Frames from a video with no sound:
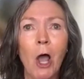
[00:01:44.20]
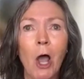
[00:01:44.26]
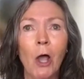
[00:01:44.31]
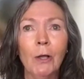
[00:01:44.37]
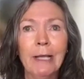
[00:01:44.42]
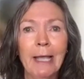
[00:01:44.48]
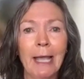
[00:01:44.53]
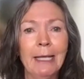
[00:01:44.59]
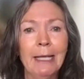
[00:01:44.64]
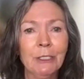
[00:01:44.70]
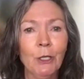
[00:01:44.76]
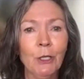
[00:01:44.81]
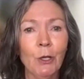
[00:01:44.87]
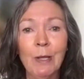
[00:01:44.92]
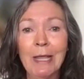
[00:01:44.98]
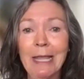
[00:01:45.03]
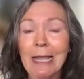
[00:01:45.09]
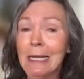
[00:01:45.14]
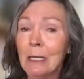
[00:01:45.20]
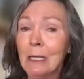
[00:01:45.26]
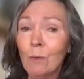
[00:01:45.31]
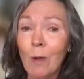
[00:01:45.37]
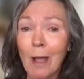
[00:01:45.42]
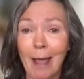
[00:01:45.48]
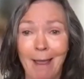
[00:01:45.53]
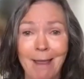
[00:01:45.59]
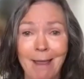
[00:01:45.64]
Okay, so
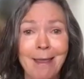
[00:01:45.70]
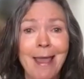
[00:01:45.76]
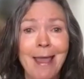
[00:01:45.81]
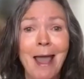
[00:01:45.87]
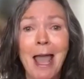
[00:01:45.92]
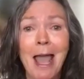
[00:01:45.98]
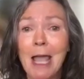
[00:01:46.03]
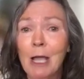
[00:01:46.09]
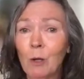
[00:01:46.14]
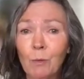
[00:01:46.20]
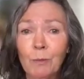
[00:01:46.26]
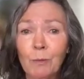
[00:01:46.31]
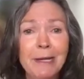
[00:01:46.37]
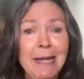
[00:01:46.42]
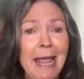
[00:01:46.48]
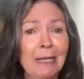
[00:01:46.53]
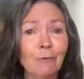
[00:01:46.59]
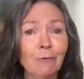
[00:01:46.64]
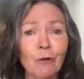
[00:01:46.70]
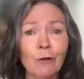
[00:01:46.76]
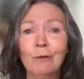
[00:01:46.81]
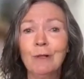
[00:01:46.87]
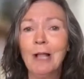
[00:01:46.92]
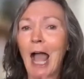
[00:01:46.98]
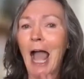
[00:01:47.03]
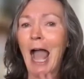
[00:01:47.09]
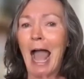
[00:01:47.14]
anyway,
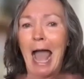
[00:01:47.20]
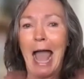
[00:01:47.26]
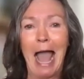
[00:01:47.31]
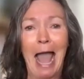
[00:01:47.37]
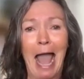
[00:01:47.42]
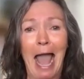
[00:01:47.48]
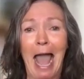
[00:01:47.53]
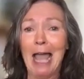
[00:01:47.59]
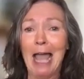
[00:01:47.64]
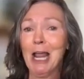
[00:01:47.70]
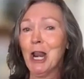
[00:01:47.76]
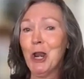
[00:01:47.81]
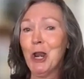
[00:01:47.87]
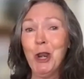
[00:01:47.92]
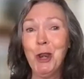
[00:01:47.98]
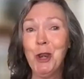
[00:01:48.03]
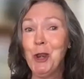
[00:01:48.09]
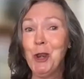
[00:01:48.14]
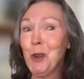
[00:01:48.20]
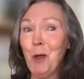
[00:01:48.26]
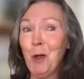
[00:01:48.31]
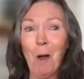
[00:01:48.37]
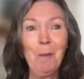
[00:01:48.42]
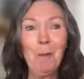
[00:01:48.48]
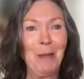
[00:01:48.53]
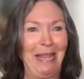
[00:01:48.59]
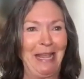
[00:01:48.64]
natural,
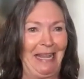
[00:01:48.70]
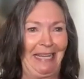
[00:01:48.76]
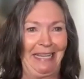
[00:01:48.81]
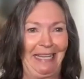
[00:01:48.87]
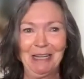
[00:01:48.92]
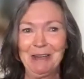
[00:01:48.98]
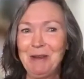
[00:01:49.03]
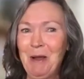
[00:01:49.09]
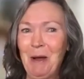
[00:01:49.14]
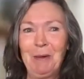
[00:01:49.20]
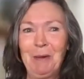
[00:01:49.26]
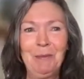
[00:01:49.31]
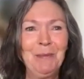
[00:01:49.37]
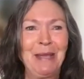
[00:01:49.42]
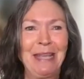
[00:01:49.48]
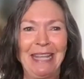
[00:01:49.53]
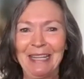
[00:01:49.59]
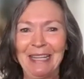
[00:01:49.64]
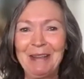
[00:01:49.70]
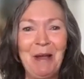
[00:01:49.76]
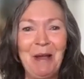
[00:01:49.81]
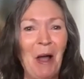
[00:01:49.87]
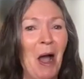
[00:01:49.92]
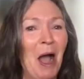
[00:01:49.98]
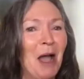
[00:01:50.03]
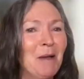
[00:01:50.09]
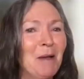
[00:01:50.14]
not me.
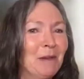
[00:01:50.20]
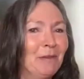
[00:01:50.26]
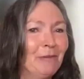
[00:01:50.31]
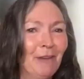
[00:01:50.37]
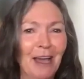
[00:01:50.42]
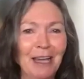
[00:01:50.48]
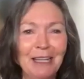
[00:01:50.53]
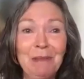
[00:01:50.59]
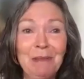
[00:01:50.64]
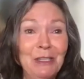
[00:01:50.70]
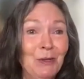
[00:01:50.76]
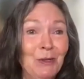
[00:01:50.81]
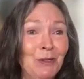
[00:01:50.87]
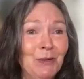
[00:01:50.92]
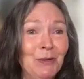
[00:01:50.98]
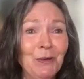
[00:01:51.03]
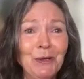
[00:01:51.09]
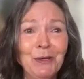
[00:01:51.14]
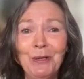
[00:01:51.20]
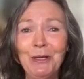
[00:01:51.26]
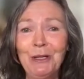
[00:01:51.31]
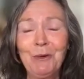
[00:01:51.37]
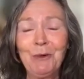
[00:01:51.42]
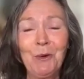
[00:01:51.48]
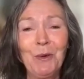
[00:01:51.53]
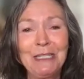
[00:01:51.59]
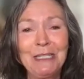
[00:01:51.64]
I'm a pharmaceutical girl and
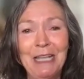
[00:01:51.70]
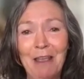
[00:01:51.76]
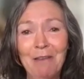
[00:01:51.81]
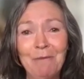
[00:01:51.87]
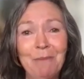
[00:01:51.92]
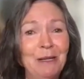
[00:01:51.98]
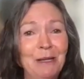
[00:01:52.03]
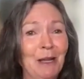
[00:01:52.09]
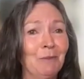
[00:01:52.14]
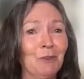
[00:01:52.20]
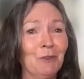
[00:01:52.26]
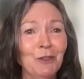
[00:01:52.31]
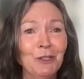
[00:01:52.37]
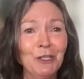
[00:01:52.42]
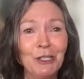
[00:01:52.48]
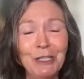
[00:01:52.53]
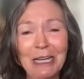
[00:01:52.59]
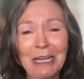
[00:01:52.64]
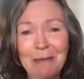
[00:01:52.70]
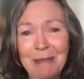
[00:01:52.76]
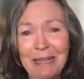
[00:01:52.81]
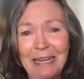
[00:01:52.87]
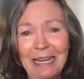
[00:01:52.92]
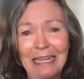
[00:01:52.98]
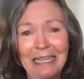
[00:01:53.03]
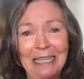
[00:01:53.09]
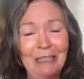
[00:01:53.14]
always have been. I'm traditionally
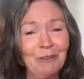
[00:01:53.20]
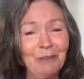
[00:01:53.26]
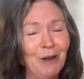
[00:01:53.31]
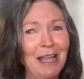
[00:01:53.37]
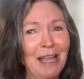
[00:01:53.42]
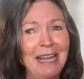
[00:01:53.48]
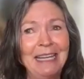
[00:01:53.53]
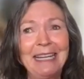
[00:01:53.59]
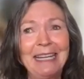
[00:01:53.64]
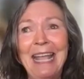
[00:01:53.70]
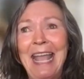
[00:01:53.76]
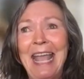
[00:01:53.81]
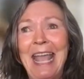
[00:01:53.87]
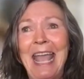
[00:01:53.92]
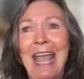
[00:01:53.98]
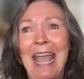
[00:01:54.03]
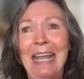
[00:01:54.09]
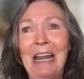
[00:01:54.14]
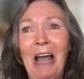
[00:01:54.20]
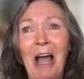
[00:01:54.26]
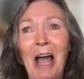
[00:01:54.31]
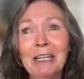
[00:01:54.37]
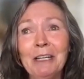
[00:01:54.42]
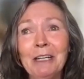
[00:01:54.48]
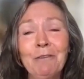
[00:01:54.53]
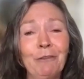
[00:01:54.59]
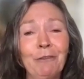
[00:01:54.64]
medically trained, and I
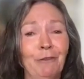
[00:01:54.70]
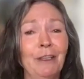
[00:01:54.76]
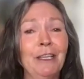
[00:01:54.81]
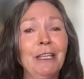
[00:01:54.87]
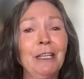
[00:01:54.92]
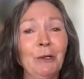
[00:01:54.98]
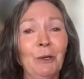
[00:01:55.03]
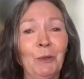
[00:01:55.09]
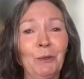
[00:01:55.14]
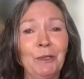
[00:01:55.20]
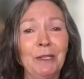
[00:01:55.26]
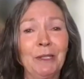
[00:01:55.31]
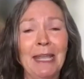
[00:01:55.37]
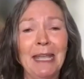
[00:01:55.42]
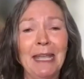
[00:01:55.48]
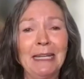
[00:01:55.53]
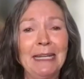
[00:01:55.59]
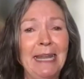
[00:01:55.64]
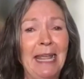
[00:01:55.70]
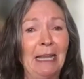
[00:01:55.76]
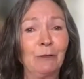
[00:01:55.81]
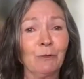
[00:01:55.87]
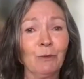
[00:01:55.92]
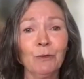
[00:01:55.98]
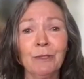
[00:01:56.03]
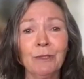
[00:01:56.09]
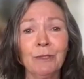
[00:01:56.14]
didn't feel that
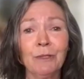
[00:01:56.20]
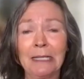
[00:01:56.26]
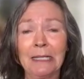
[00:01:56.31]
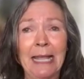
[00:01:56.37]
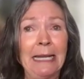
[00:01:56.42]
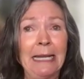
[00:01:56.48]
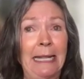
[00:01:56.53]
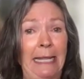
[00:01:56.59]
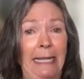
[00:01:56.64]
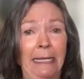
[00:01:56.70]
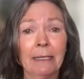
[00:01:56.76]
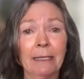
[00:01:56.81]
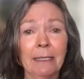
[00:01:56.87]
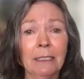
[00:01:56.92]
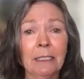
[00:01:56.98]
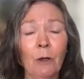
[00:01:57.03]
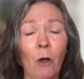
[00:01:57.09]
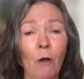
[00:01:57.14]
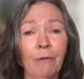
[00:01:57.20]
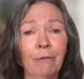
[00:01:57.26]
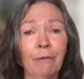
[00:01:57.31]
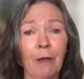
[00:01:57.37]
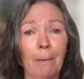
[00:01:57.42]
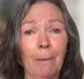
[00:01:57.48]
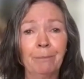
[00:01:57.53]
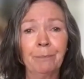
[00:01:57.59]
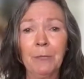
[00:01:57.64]
natural things had anything to
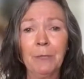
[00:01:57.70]
offer.